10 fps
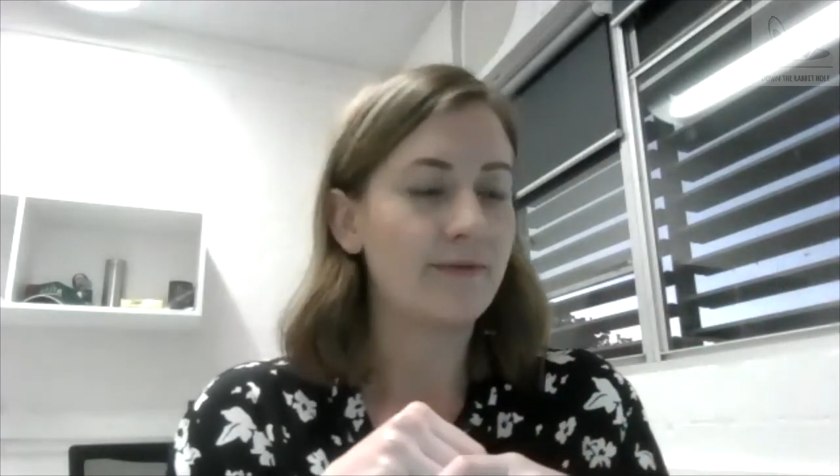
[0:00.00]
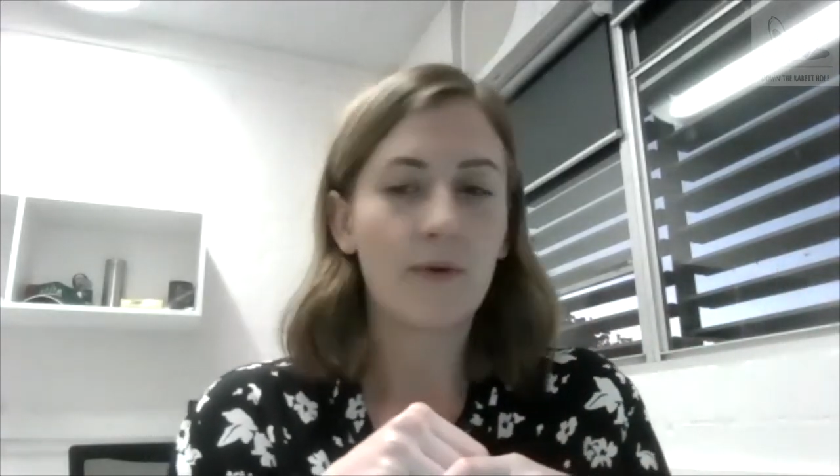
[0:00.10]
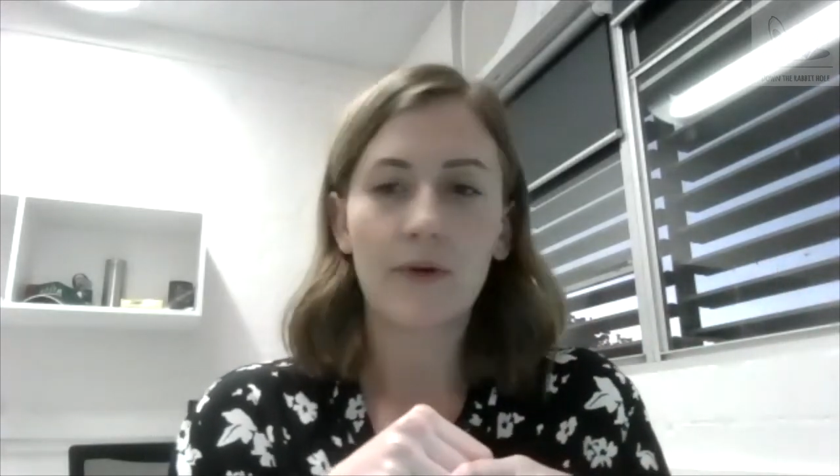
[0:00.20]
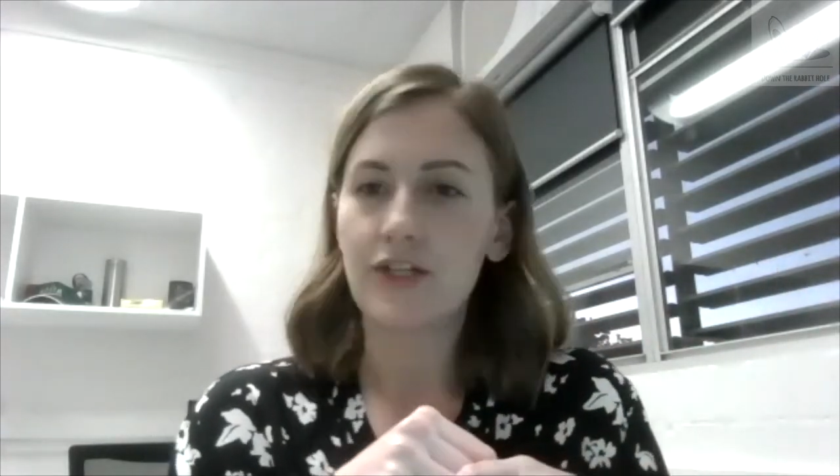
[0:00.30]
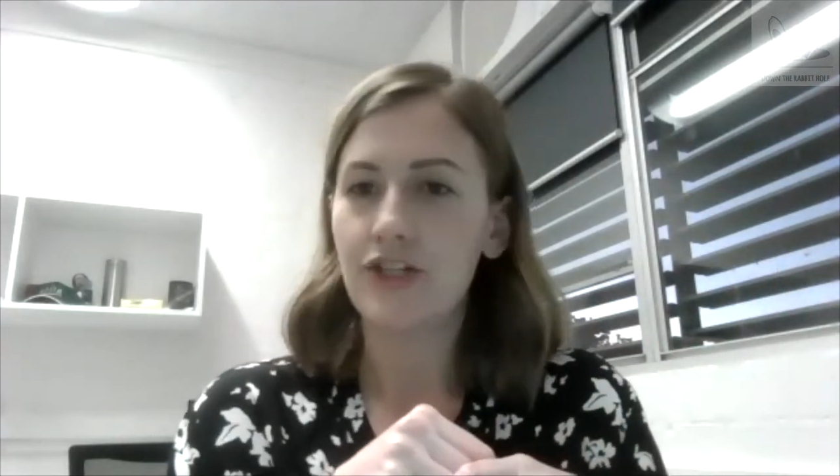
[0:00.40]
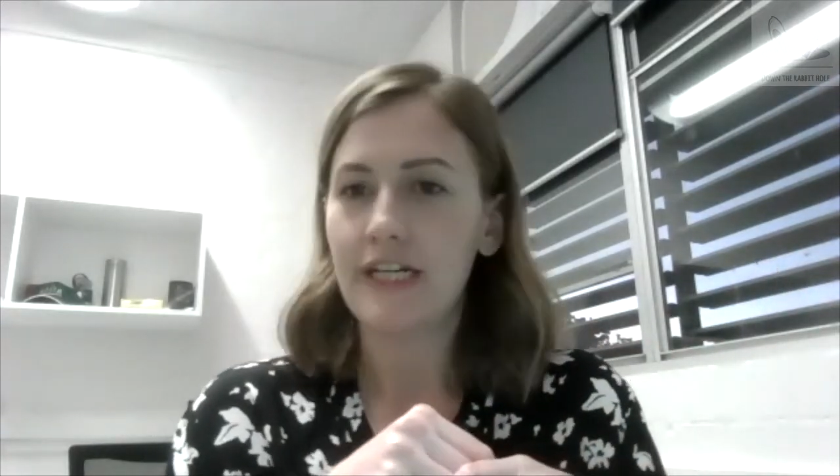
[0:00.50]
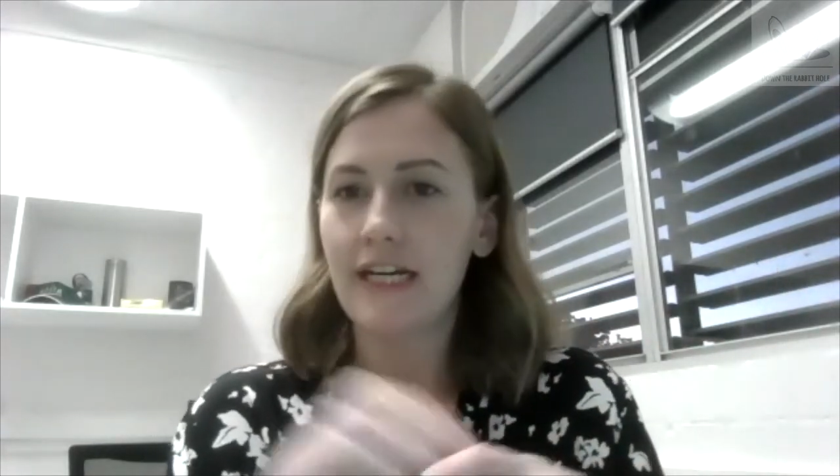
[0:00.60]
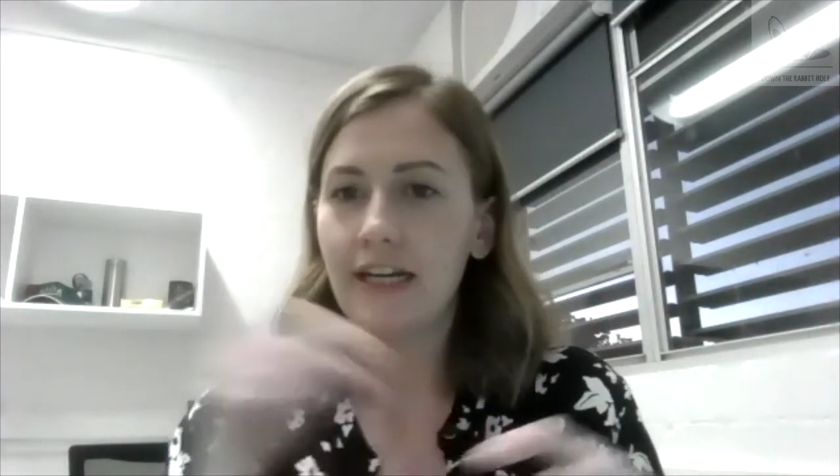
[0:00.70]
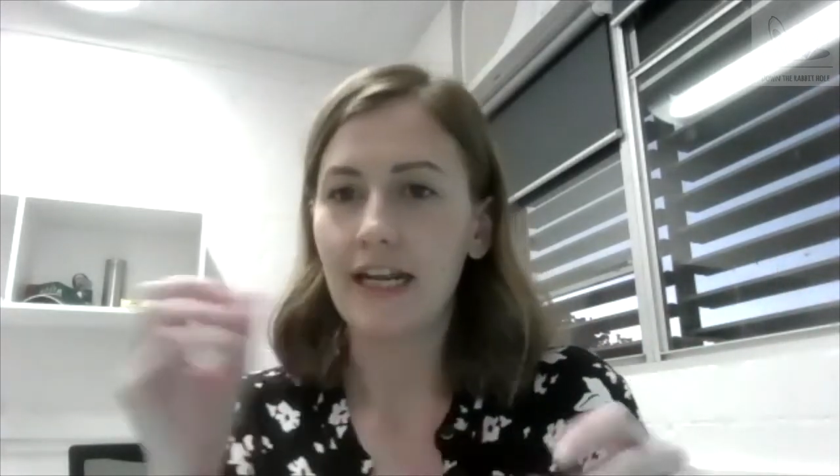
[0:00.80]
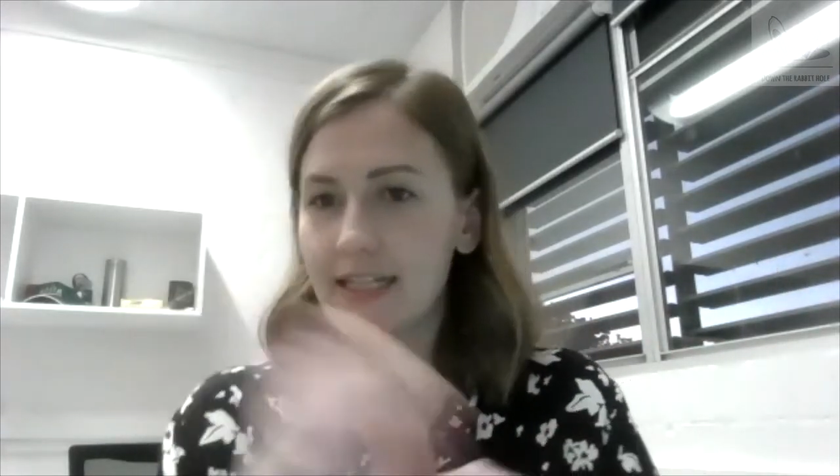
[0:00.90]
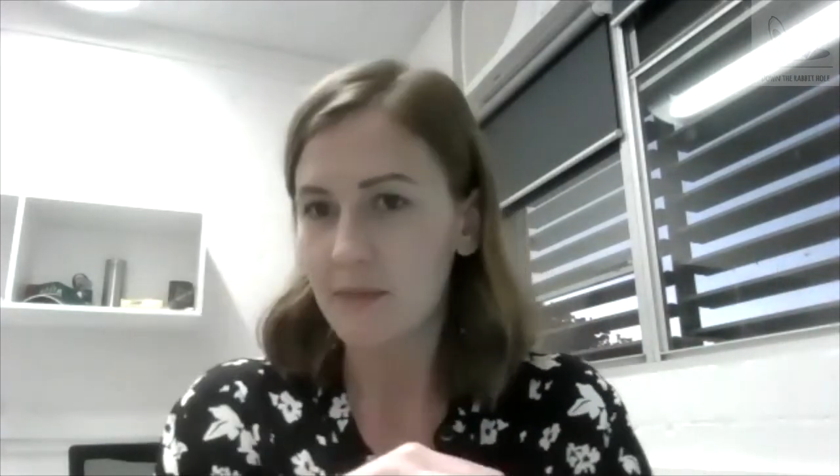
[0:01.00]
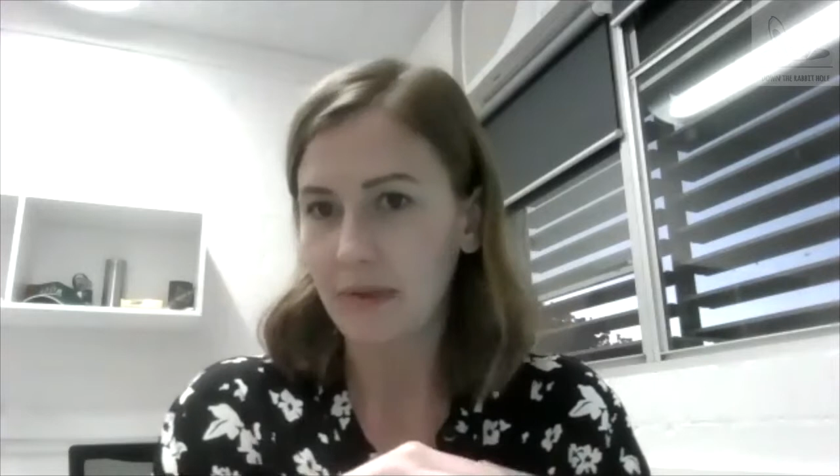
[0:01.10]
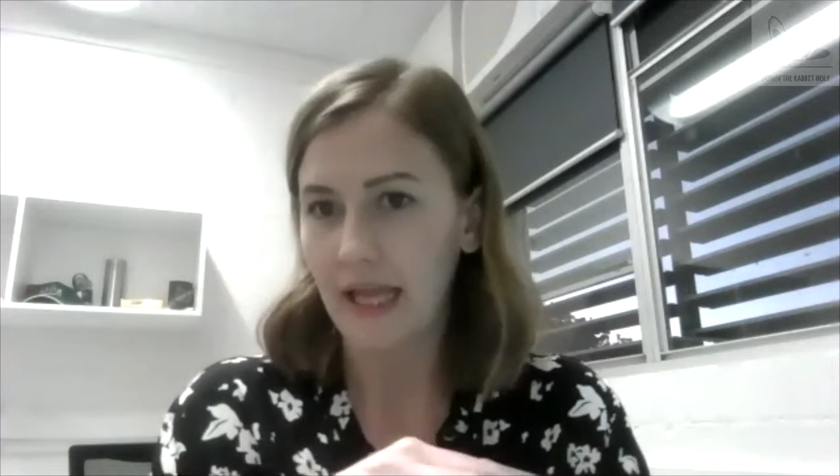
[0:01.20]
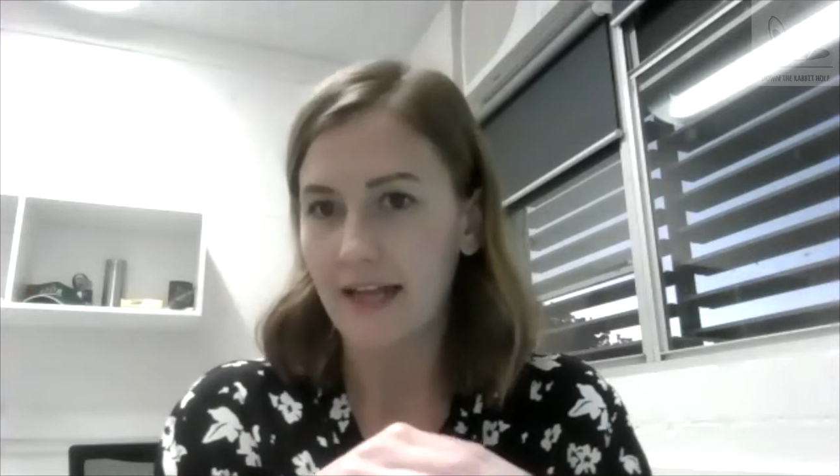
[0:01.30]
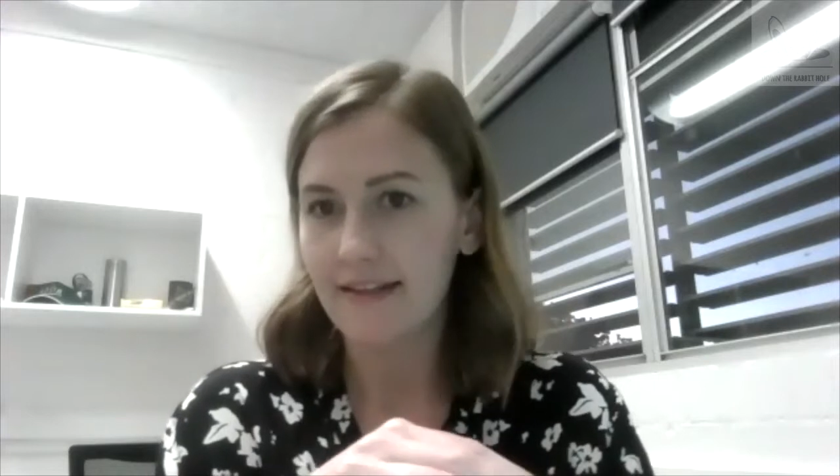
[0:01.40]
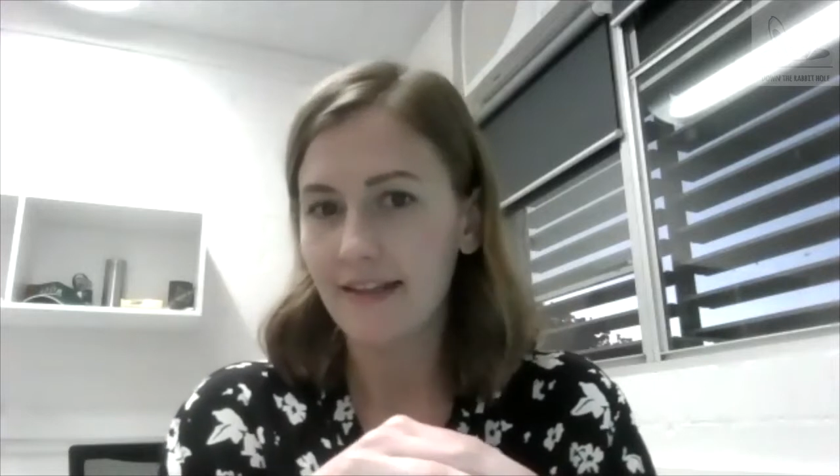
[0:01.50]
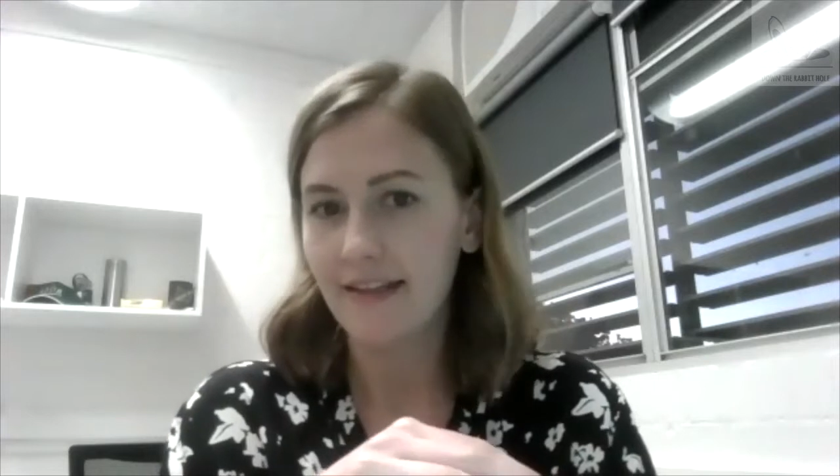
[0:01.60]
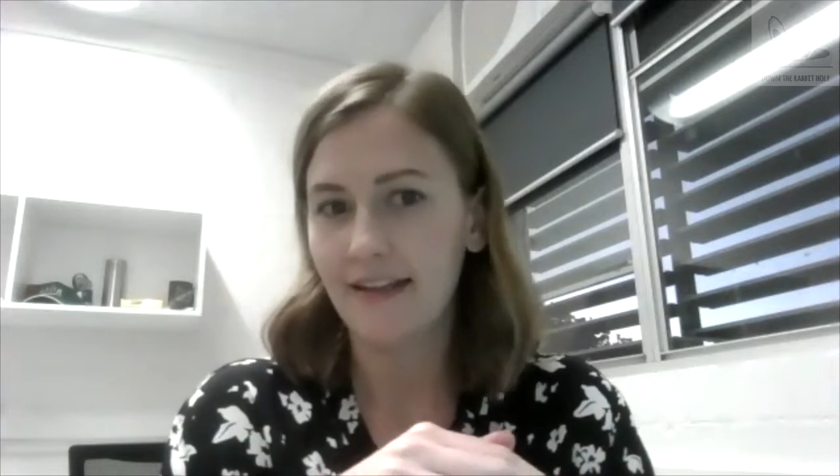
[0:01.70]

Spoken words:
foreign gene into the plant